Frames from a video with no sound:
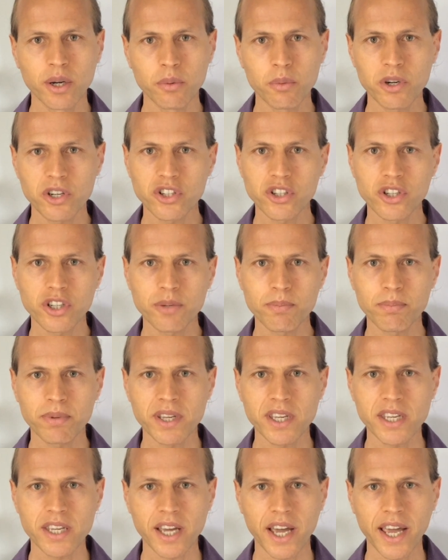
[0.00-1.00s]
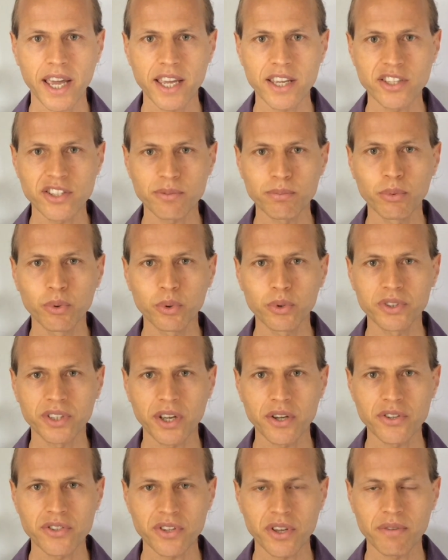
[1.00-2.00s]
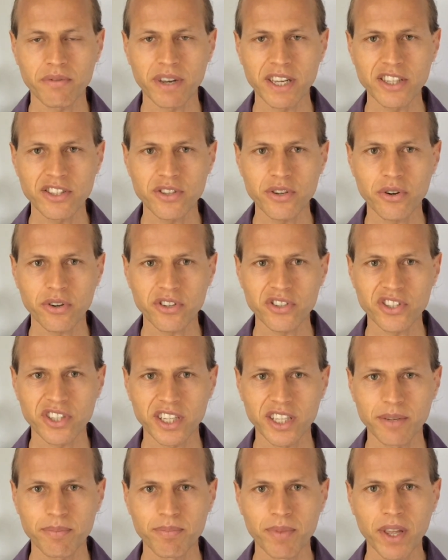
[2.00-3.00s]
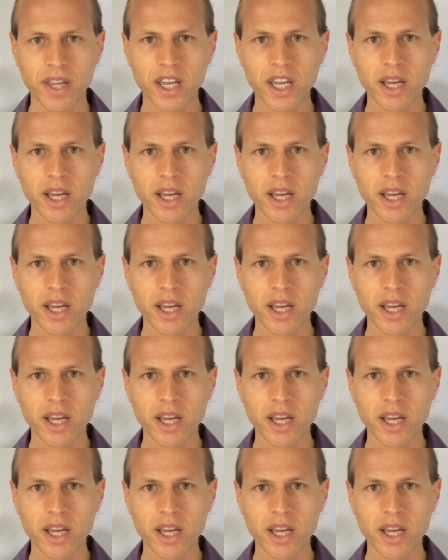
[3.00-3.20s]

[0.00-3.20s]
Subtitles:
which could be a small dose of a toxin,